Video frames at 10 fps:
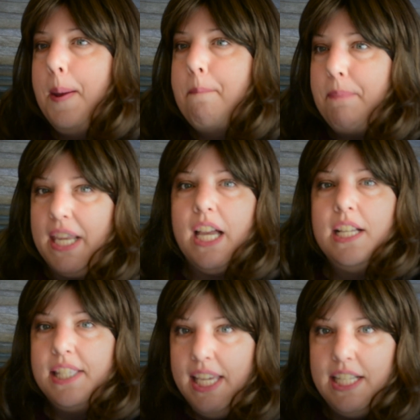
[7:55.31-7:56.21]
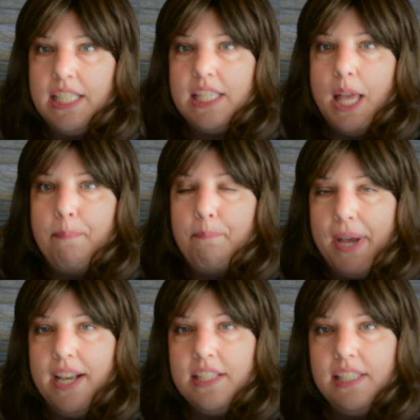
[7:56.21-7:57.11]
because it's the
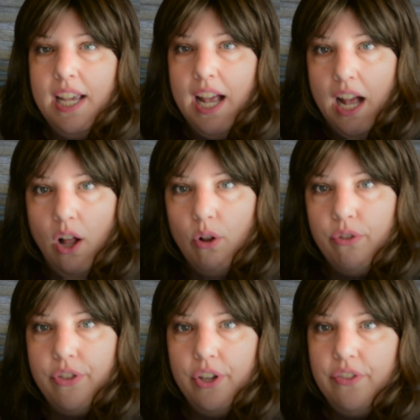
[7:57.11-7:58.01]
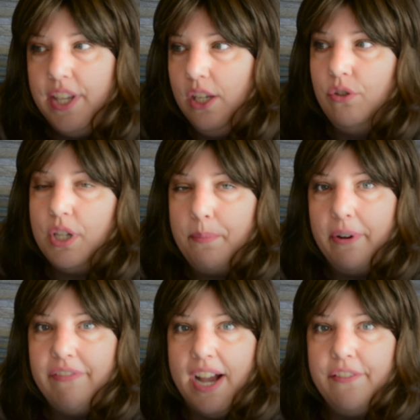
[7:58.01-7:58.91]
best health that you can
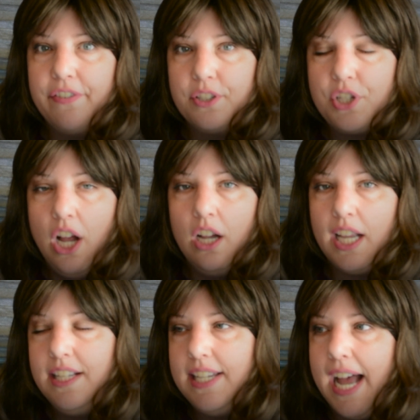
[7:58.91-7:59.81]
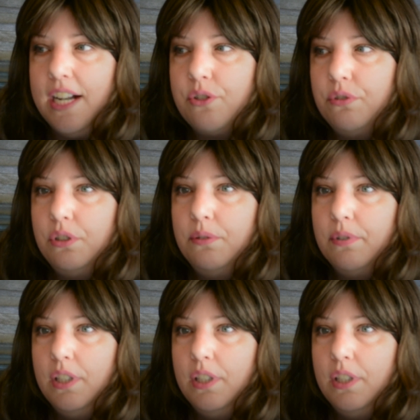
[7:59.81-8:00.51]
provide for your dog. A natural